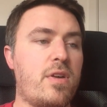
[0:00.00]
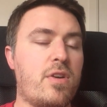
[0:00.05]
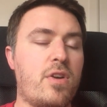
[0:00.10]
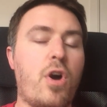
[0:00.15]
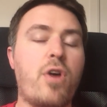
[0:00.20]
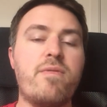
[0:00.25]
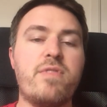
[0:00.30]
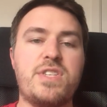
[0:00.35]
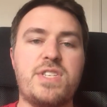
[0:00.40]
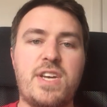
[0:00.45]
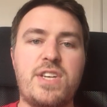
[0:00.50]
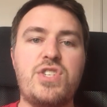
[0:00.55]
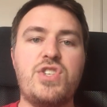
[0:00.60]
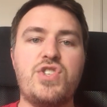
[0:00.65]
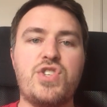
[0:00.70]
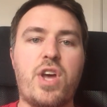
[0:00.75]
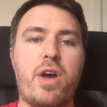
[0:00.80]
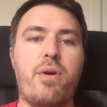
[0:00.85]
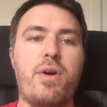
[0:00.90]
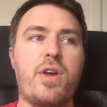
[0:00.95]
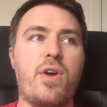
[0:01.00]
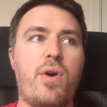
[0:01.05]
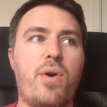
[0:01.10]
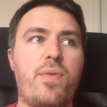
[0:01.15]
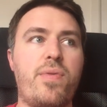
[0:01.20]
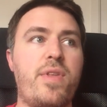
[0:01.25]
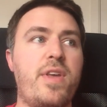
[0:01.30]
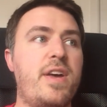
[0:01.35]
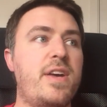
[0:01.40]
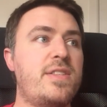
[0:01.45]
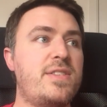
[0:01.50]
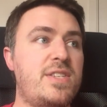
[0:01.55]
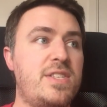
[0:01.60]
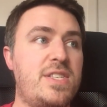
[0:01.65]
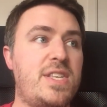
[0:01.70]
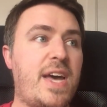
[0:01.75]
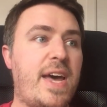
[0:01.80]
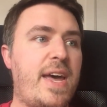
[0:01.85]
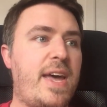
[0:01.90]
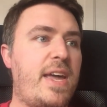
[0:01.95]
conversations going on
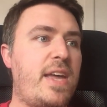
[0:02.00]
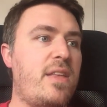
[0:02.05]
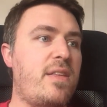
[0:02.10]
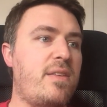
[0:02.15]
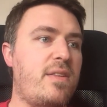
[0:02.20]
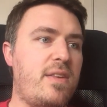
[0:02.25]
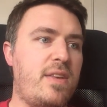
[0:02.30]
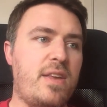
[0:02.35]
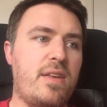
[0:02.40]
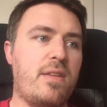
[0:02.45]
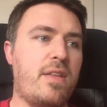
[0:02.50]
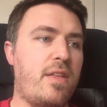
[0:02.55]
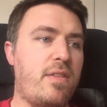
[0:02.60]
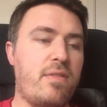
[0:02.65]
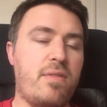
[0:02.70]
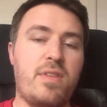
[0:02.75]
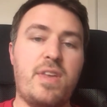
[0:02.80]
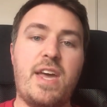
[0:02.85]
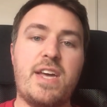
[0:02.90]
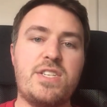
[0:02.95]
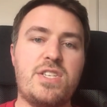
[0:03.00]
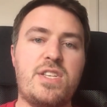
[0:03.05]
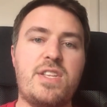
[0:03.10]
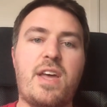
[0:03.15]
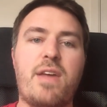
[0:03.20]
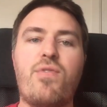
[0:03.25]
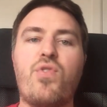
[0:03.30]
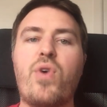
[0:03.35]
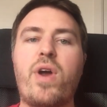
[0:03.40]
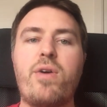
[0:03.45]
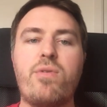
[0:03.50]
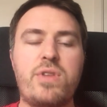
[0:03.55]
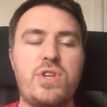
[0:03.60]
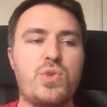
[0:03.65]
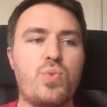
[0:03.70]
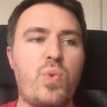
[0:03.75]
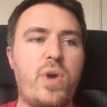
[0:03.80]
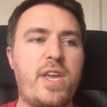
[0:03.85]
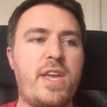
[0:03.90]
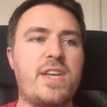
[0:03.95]
today, yesterday, throughout
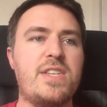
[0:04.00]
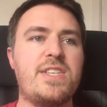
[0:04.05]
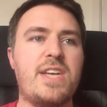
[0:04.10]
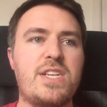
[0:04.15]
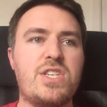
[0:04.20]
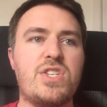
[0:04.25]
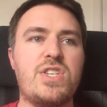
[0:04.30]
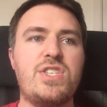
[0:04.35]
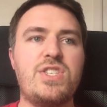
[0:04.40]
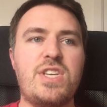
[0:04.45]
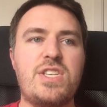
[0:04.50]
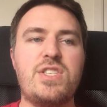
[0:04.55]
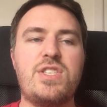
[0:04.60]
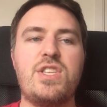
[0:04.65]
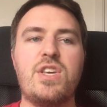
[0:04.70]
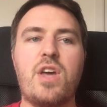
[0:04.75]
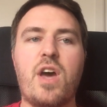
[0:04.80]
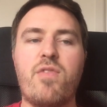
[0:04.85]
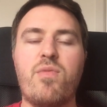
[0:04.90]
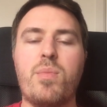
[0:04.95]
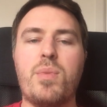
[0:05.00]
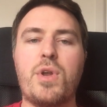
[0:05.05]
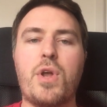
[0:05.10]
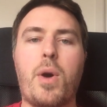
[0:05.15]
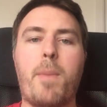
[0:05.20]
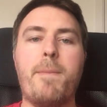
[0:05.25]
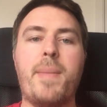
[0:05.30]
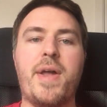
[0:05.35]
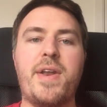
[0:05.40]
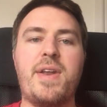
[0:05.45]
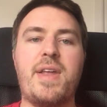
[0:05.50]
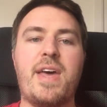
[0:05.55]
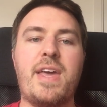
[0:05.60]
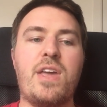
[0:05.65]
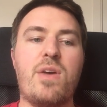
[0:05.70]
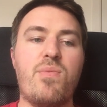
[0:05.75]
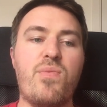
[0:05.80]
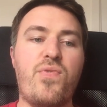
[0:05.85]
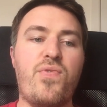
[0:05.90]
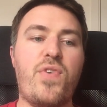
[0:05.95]
this week, essentially since the government on Monday
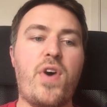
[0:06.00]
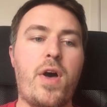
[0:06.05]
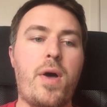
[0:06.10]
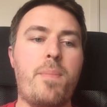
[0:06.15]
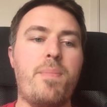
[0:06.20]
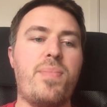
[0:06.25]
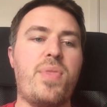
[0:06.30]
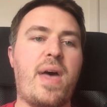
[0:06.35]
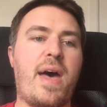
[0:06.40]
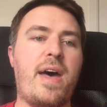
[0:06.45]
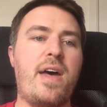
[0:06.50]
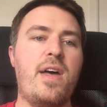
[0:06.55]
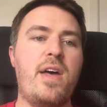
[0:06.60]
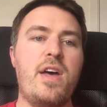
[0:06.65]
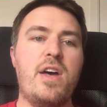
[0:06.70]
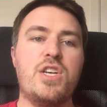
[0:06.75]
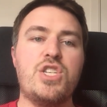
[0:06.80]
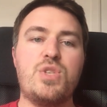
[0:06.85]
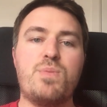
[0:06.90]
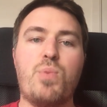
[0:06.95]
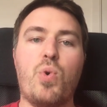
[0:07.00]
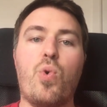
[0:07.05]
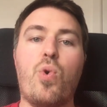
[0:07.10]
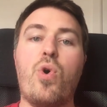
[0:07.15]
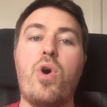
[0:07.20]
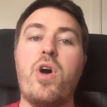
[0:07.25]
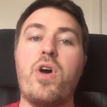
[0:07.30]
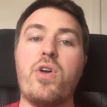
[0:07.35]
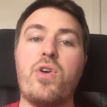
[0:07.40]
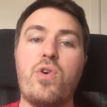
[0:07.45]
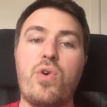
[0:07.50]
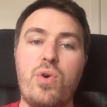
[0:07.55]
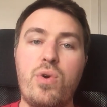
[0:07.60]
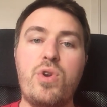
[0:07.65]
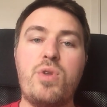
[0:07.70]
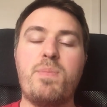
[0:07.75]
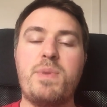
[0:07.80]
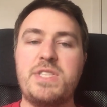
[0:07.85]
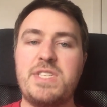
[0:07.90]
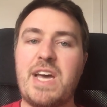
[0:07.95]
confirmed that sport
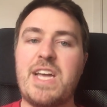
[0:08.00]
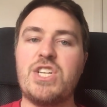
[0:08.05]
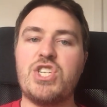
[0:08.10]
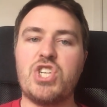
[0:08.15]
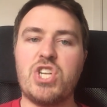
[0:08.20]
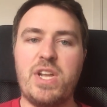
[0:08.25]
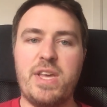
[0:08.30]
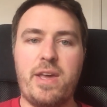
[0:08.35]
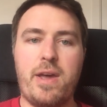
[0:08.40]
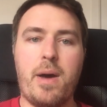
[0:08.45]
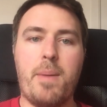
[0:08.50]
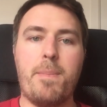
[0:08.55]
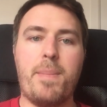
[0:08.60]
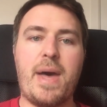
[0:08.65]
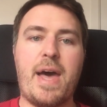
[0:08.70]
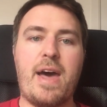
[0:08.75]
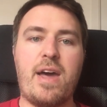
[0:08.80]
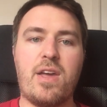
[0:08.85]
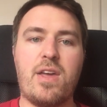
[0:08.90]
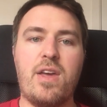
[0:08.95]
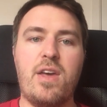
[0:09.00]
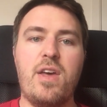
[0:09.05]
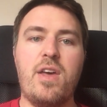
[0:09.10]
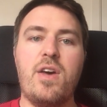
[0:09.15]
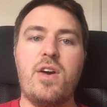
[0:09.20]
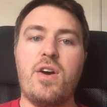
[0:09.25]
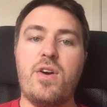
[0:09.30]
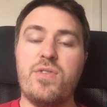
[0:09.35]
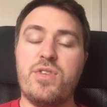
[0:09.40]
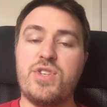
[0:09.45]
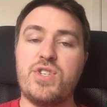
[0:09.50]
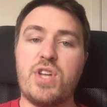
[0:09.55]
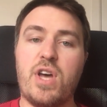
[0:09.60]
could potentially come back at the